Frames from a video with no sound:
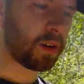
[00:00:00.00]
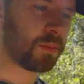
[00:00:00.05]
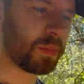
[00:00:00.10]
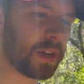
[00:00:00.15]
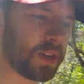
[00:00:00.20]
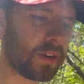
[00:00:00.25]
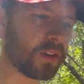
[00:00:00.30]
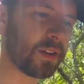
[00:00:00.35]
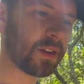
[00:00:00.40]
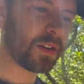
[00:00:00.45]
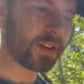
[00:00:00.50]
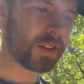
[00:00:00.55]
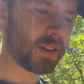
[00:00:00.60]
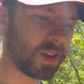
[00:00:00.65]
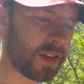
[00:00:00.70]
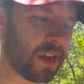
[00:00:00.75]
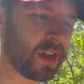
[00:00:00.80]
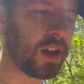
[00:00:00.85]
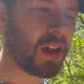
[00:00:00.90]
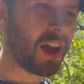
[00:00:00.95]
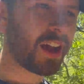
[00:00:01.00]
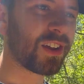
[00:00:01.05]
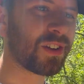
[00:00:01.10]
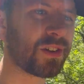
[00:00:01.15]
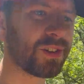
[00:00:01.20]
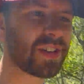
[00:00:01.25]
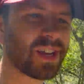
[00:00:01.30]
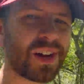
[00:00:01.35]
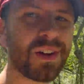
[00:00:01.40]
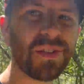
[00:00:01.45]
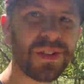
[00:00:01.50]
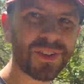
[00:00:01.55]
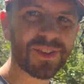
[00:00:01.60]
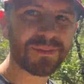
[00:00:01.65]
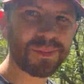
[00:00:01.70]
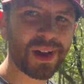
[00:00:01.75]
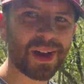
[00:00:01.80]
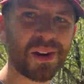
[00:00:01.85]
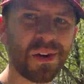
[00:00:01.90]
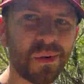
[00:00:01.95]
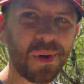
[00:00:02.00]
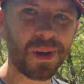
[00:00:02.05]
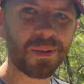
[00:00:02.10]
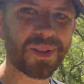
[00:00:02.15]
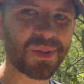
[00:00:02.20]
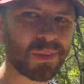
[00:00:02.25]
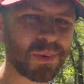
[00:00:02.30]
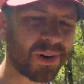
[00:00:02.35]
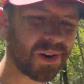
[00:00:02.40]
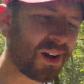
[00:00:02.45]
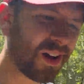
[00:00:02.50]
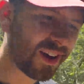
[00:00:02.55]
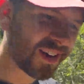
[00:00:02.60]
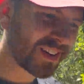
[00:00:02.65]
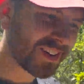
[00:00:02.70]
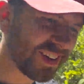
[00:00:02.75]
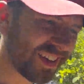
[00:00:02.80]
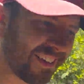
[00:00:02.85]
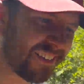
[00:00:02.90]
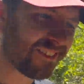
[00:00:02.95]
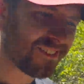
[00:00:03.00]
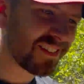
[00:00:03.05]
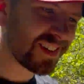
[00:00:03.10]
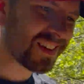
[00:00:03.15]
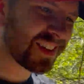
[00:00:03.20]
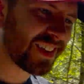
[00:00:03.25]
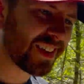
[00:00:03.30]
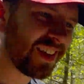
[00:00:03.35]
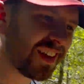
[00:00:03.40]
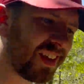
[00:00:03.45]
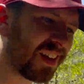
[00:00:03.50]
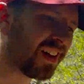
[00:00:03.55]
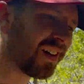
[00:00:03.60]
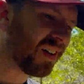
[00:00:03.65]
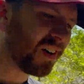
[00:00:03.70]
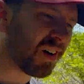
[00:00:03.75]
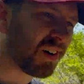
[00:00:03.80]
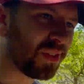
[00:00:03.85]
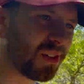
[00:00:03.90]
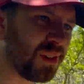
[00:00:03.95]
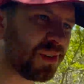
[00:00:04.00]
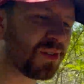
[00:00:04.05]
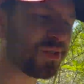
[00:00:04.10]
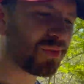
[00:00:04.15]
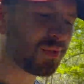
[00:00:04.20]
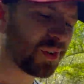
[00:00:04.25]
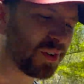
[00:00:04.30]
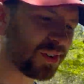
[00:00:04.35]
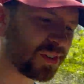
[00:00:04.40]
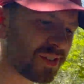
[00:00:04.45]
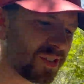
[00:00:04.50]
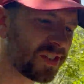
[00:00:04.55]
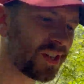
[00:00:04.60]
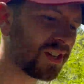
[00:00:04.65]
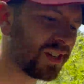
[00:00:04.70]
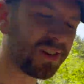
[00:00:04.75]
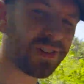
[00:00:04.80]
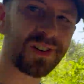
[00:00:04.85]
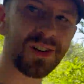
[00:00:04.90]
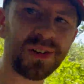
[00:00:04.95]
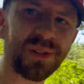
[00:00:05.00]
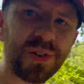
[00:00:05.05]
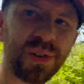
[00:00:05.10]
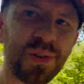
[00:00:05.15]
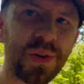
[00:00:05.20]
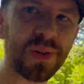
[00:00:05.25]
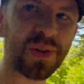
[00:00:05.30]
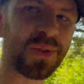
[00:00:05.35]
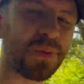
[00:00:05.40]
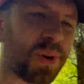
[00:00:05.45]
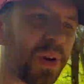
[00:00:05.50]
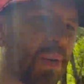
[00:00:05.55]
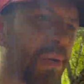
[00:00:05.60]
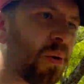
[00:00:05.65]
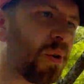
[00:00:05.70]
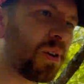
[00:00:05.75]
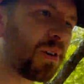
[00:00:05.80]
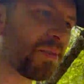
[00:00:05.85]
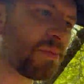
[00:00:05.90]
but I could tell the spider webs were knocked down on those first, 2 3/4